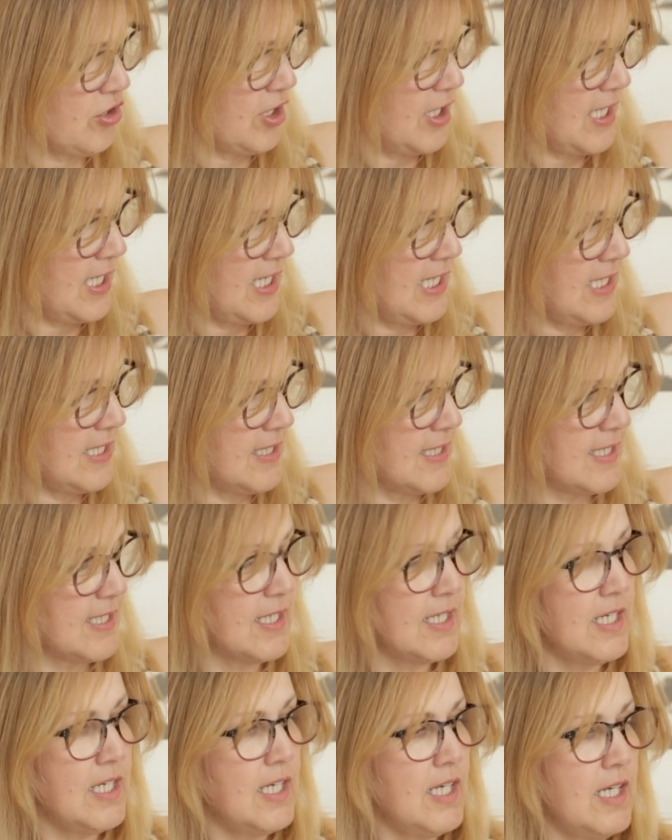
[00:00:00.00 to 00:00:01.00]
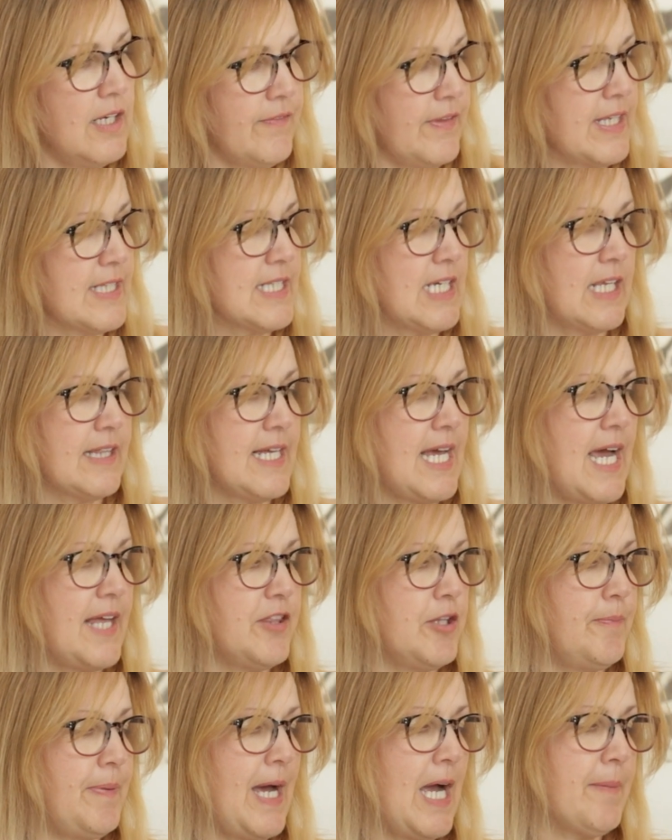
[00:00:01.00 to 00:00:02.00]
sheets, things like that
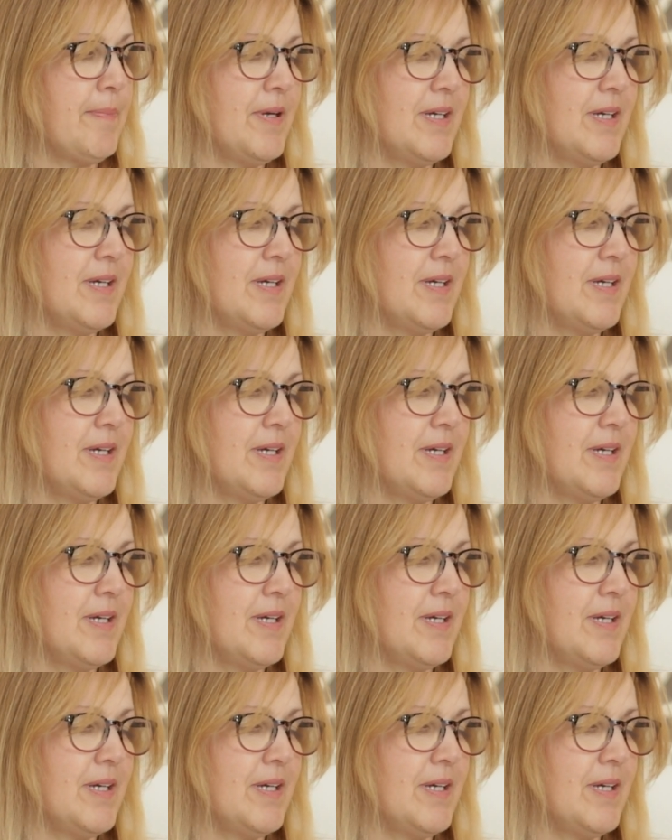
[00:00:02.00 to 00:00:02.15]
in the back.